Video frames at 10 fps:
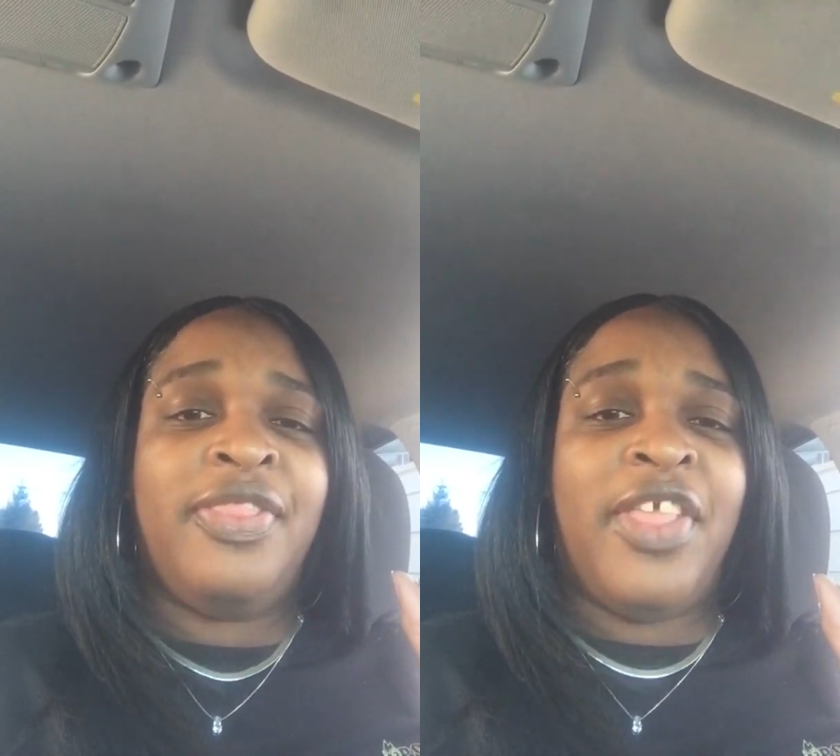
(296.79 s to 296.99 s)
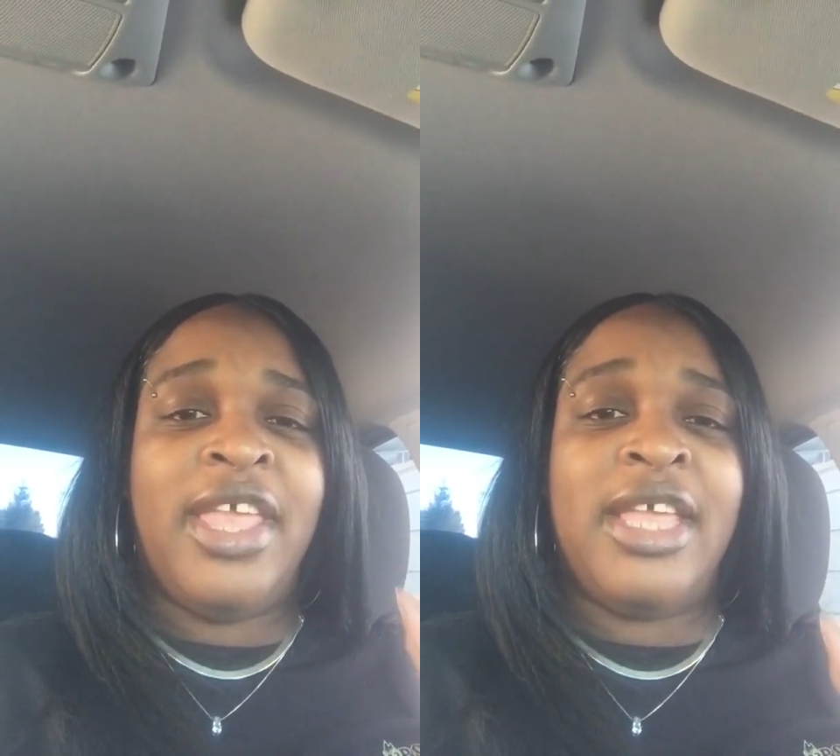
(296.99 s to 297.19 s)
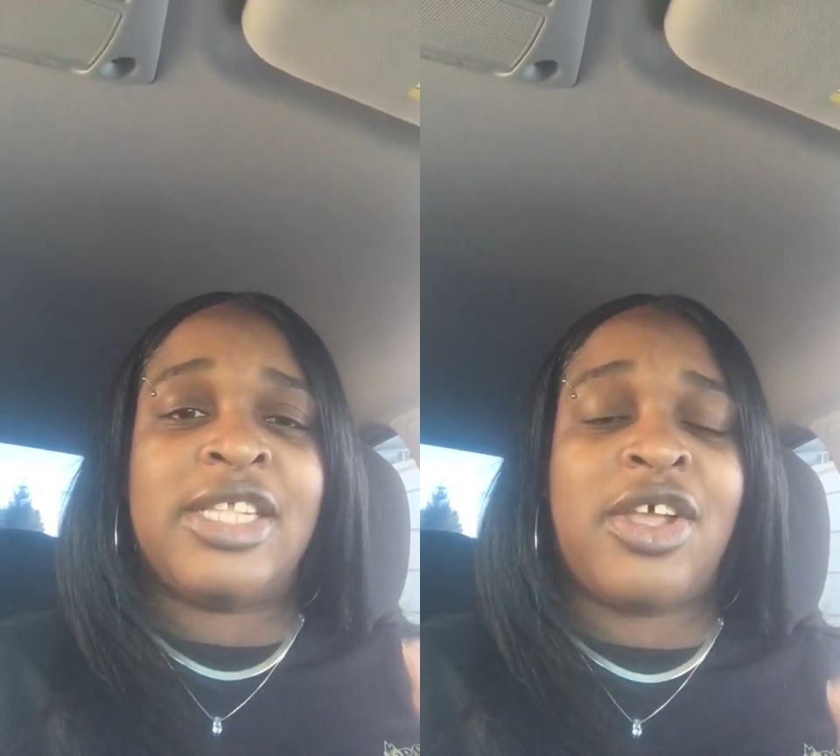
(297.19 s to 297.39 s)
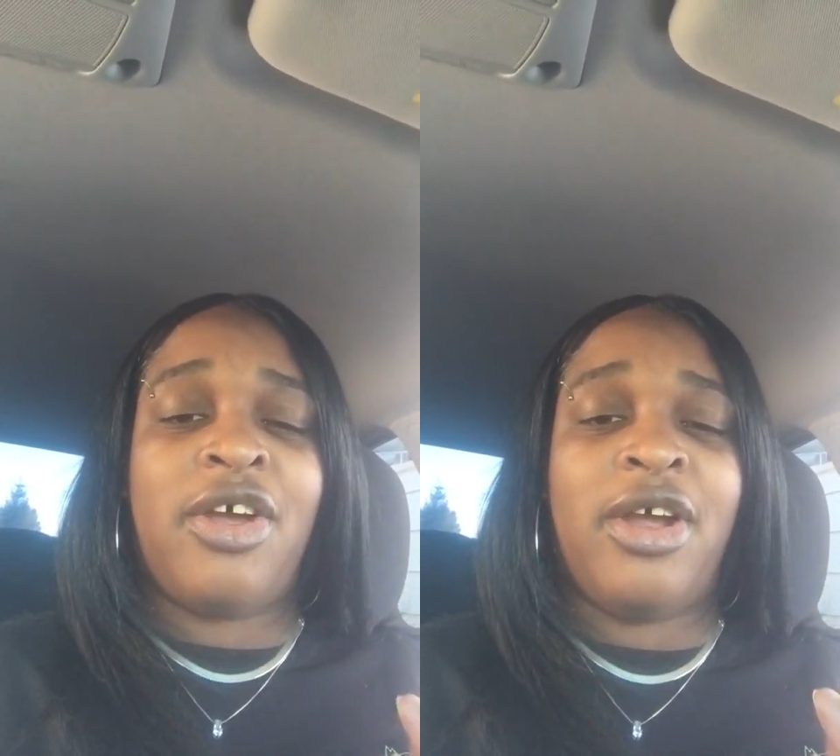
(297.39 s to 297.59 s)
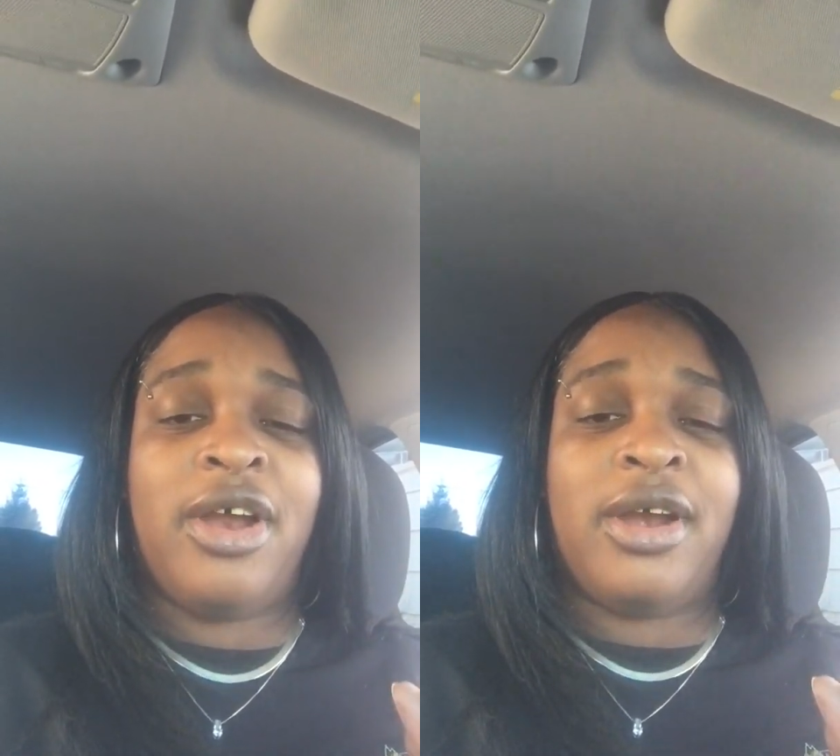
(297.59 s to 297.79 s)
things
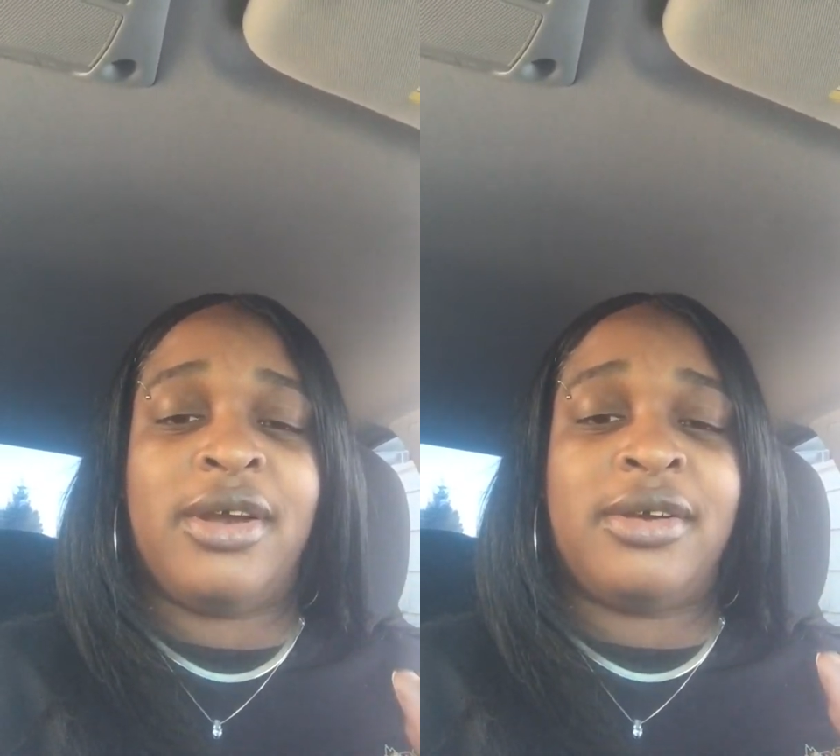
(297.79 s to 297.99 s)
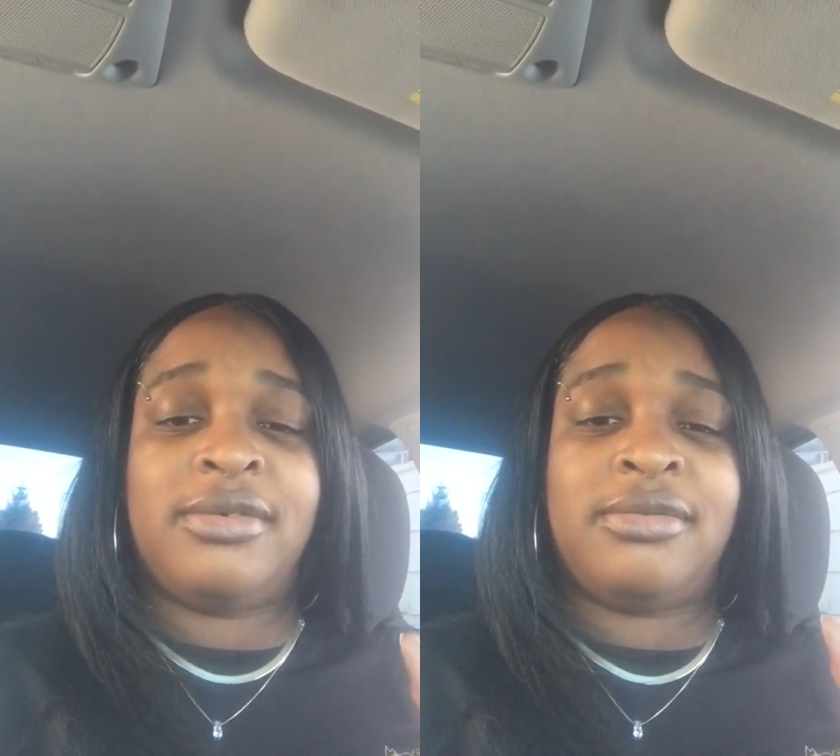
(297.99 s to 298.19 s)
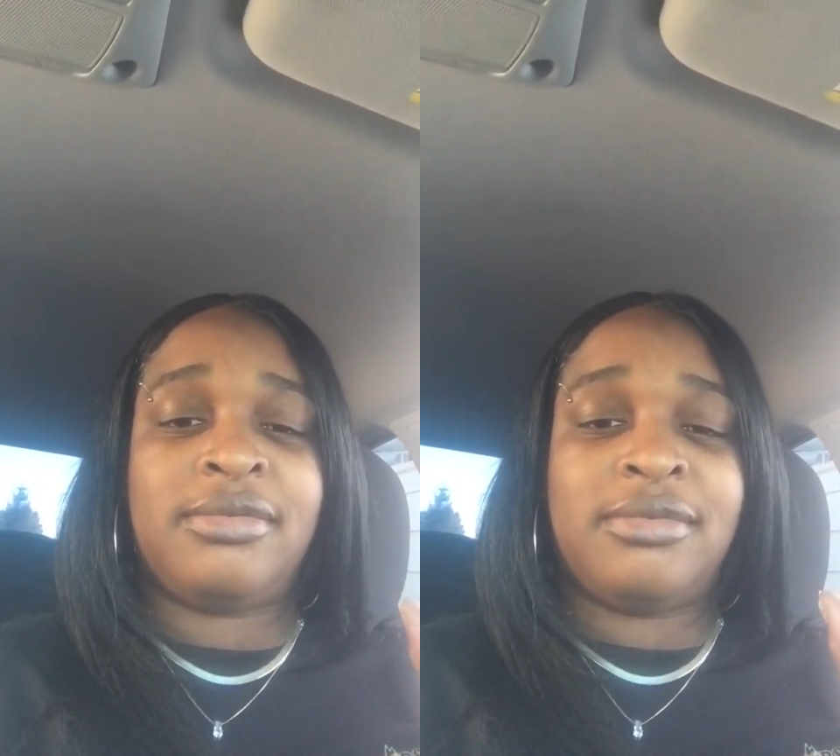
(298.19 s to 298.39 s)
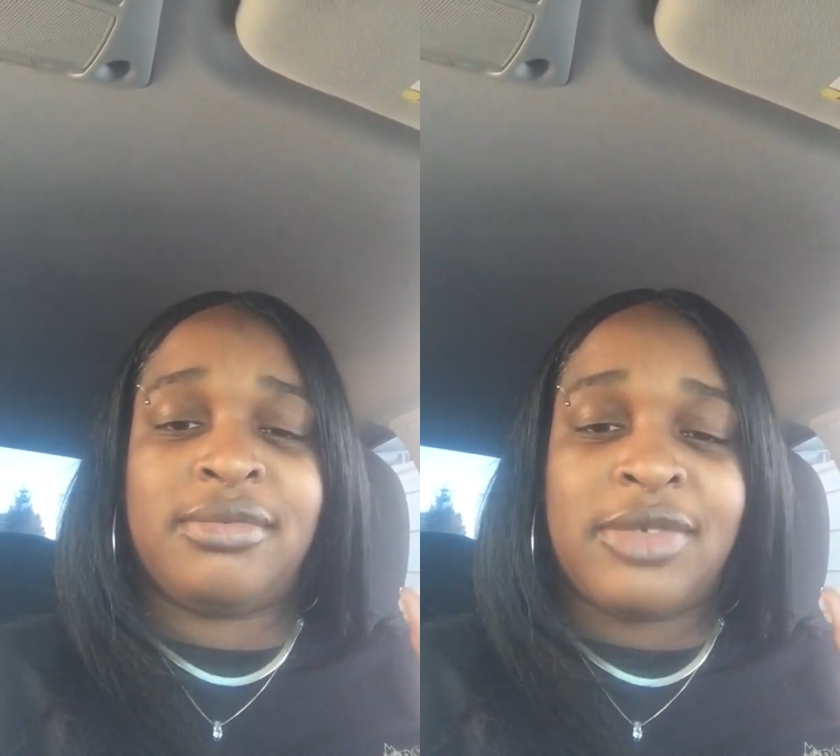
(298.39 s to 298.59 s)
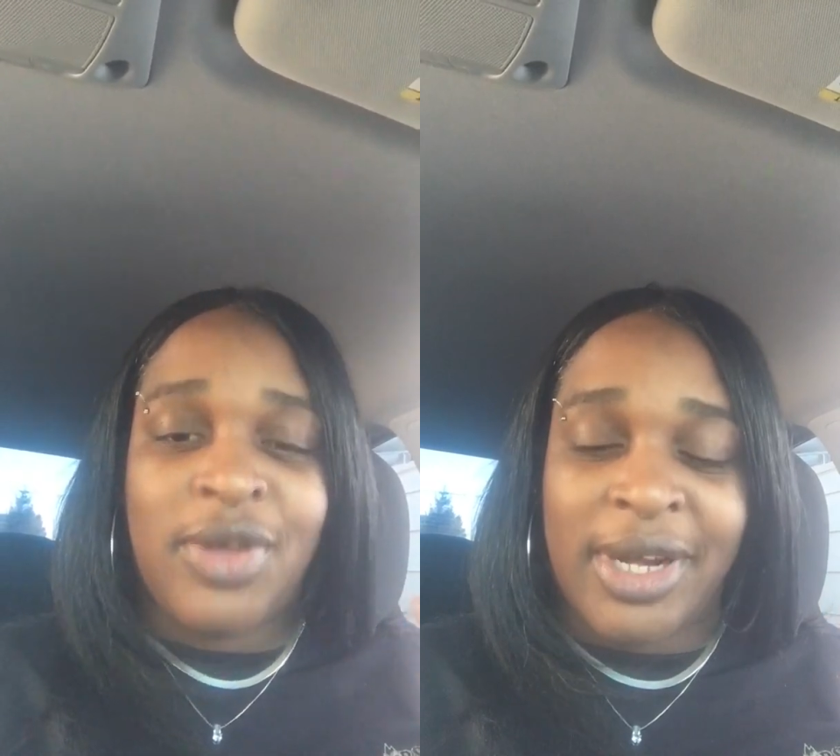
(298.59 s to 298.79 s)
are
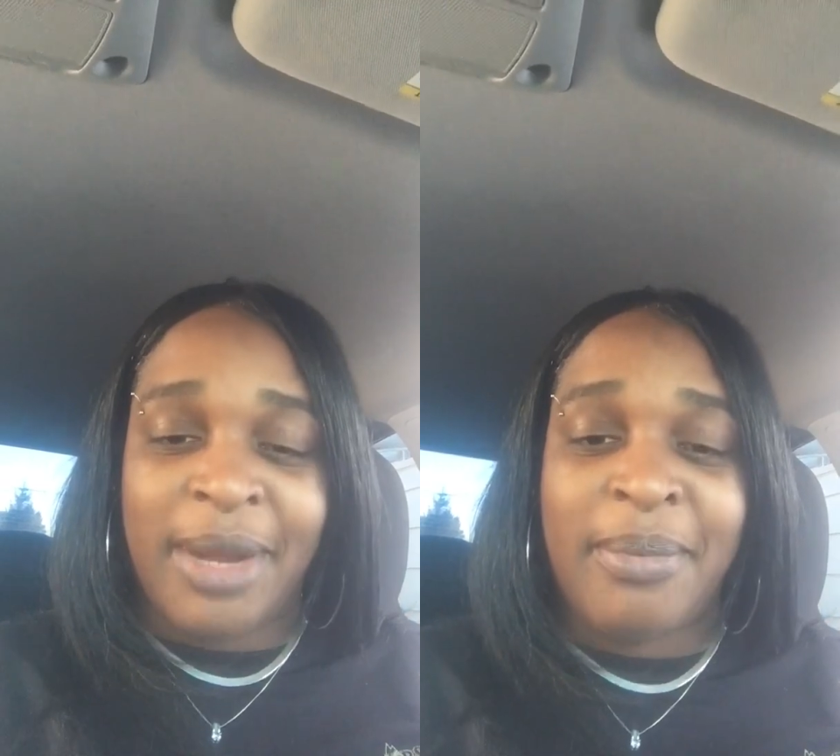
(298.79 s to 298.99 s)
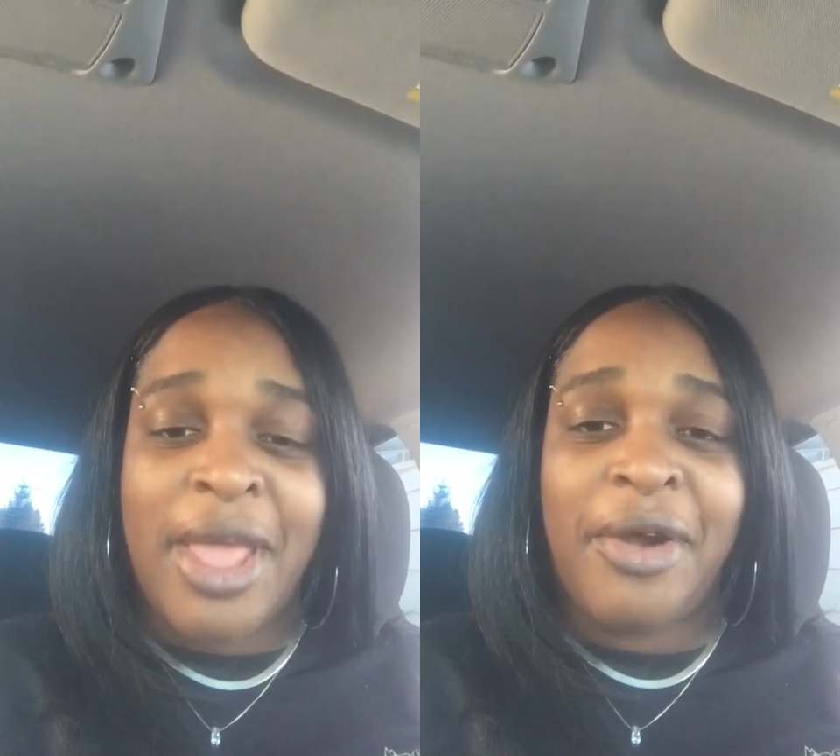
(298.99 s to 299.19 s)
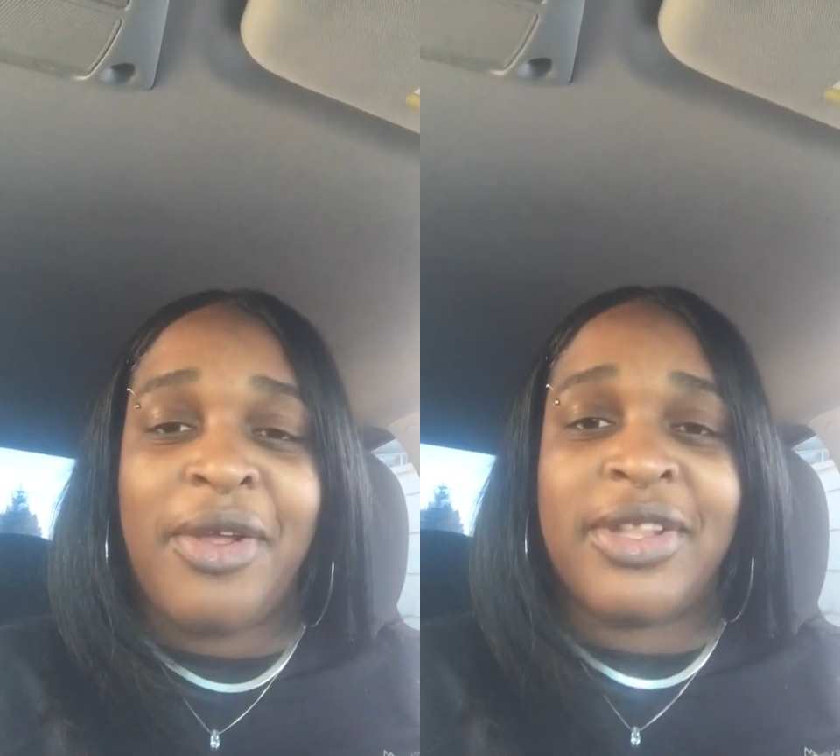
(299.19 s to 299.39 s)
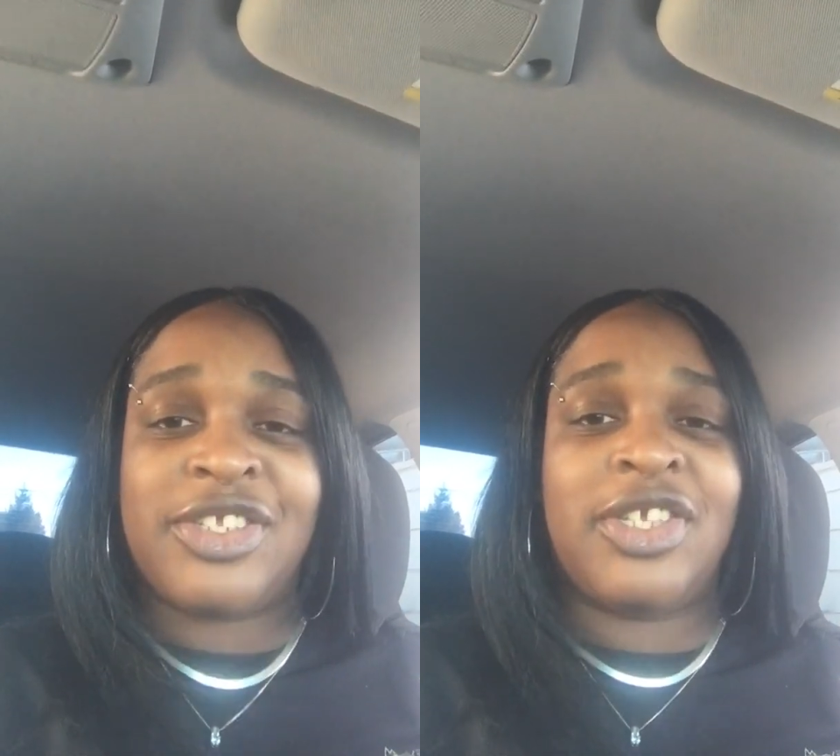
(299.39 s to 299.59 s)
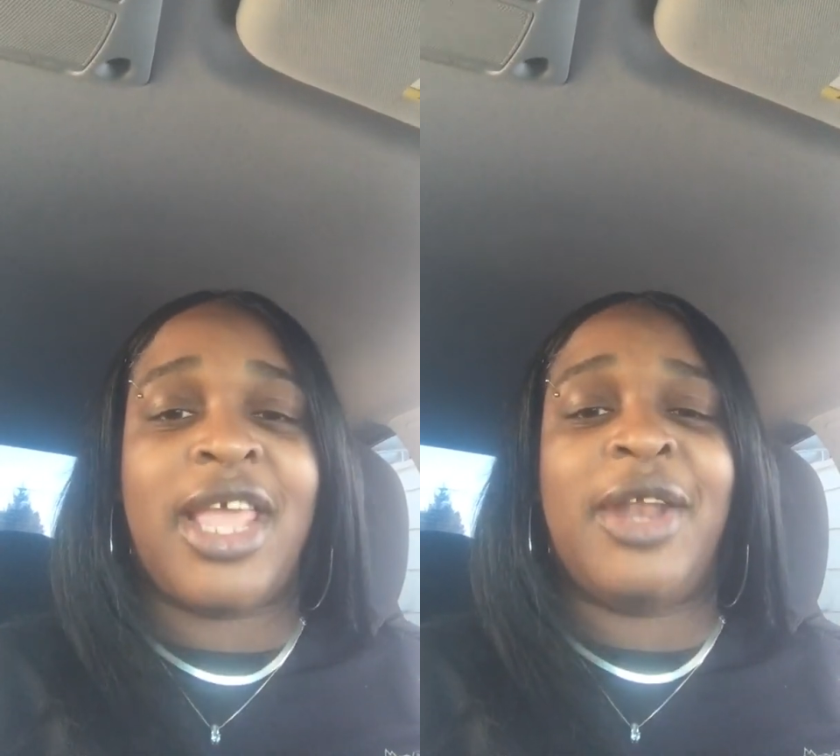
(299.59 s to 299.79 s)
going to get better on
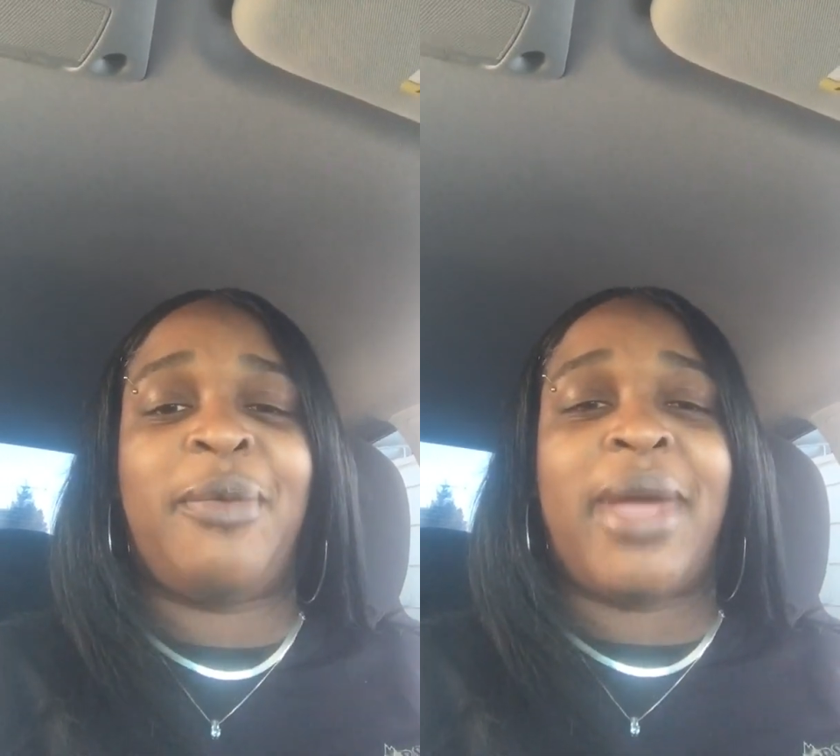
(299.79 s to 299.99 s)
this channel.